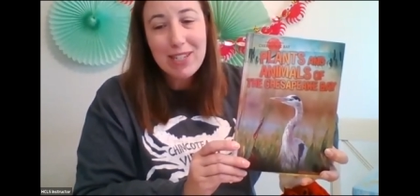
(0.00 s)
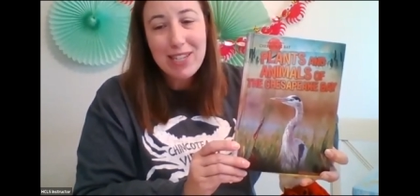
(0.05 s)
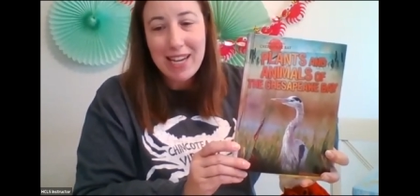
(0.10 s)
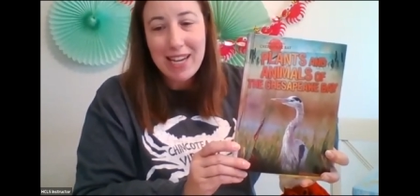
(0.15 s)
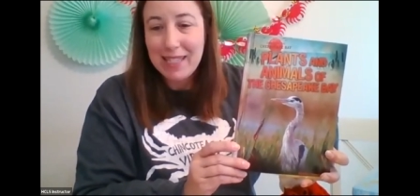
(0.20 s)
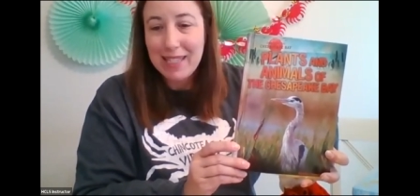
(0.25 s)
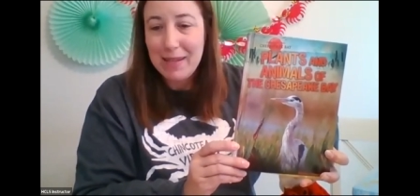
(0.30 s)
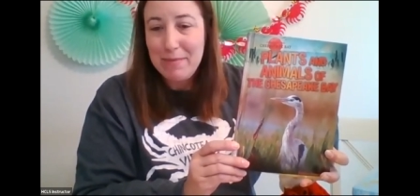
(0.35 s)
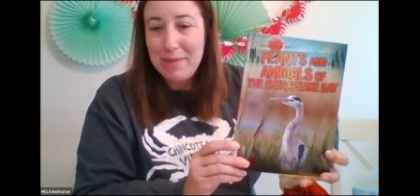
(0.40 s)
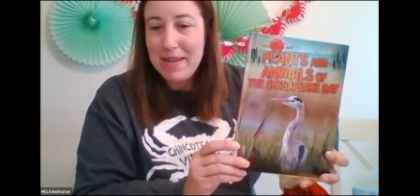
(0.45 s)

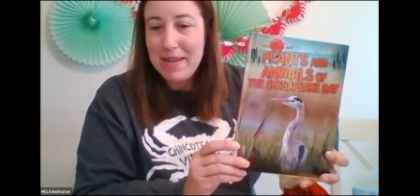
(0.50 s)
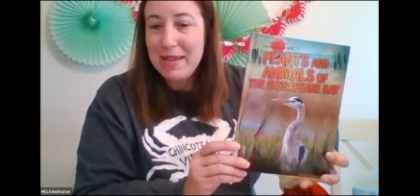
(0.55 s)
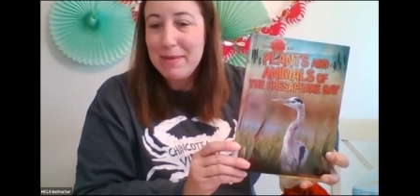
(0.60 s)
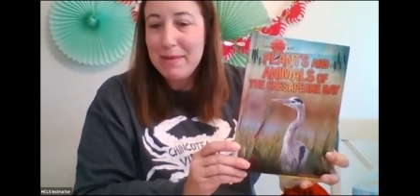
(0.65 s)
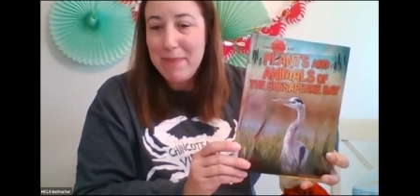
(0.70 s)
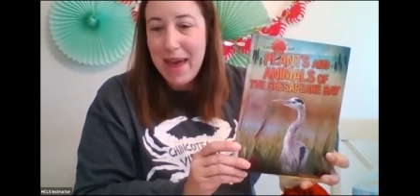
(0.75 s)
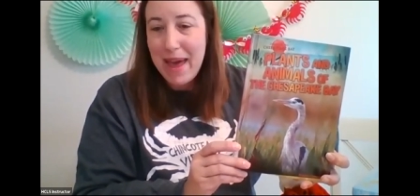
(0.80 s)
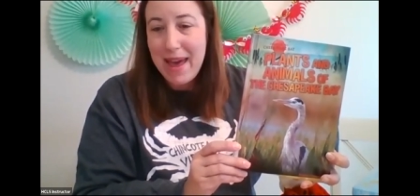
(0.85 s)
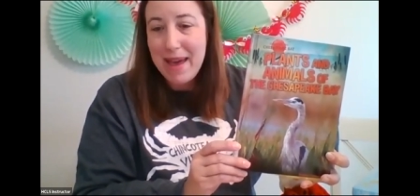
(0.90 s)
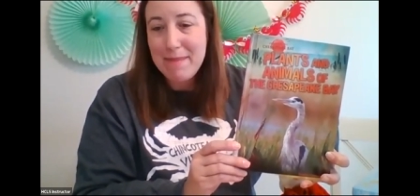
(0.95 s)
Chesapeake
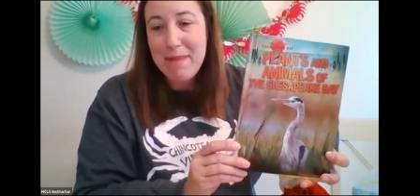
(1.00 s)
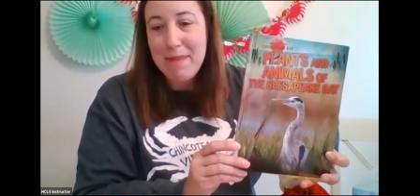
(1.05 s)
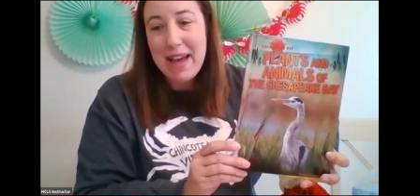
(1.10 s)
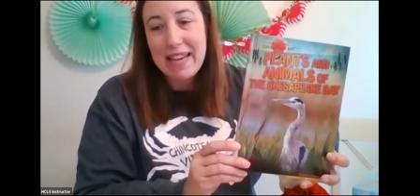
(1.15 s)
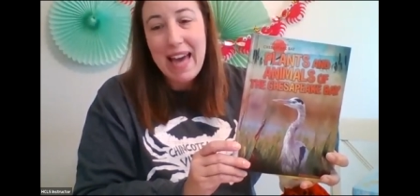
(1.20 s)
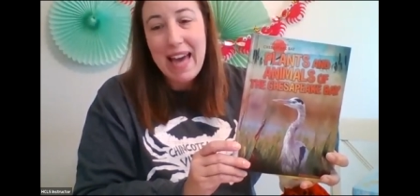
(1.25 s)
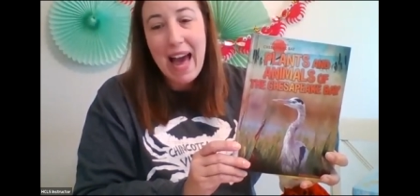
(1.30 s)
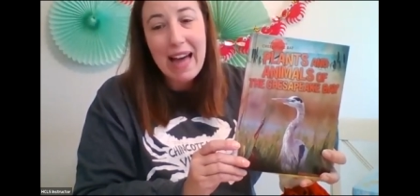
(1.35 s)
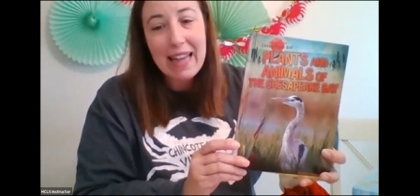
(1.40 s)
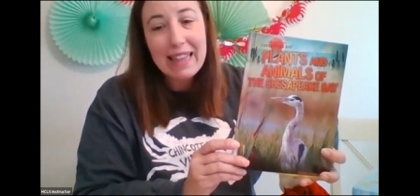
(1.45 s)
Bay by
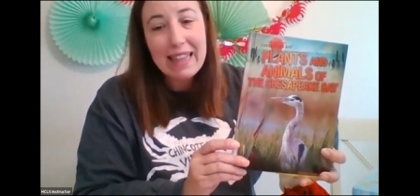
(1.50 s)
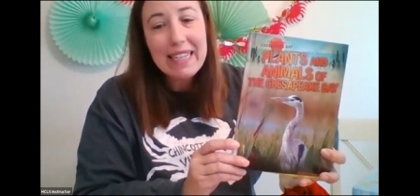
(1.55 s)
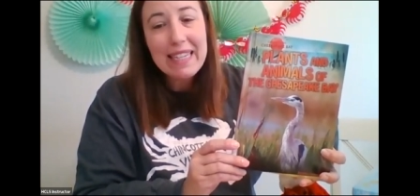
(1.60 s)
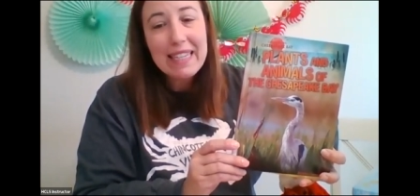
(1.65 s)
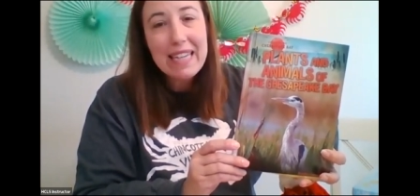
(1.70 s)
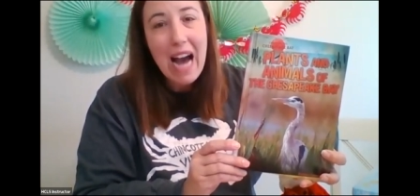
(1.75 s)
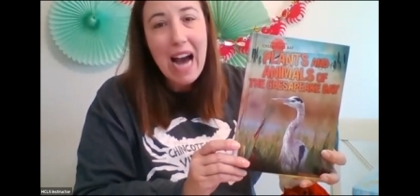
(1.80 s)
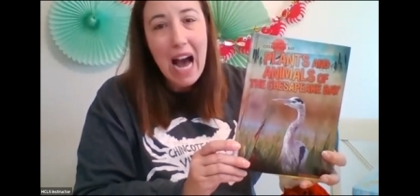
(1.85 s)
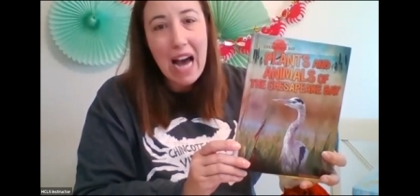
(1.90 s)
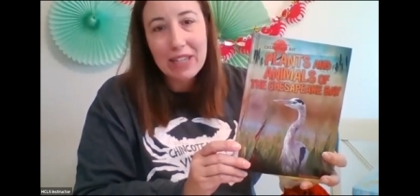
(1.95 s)

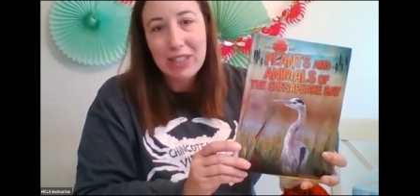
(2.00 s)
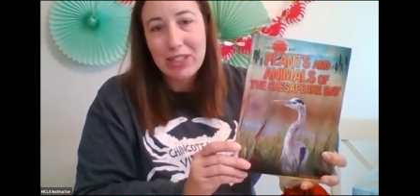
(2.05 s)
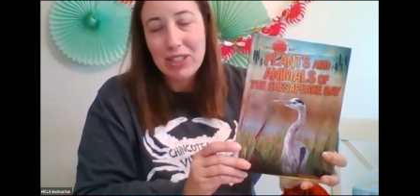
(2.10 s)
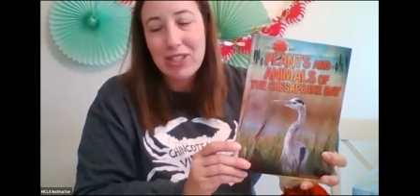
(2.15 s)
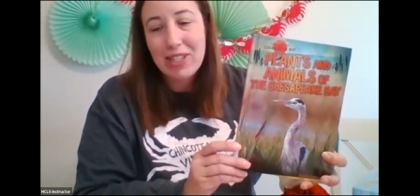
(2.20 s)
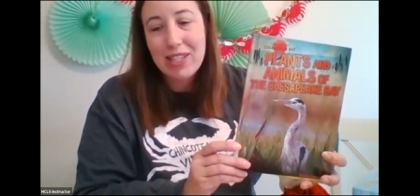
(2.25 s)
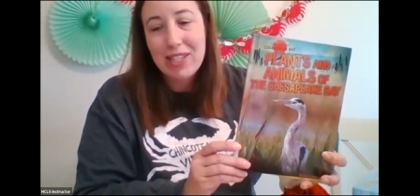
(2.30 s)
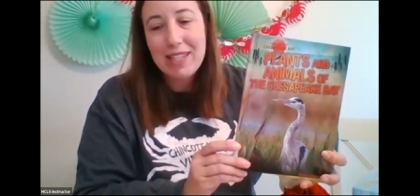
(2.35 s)
Kathleen Connors.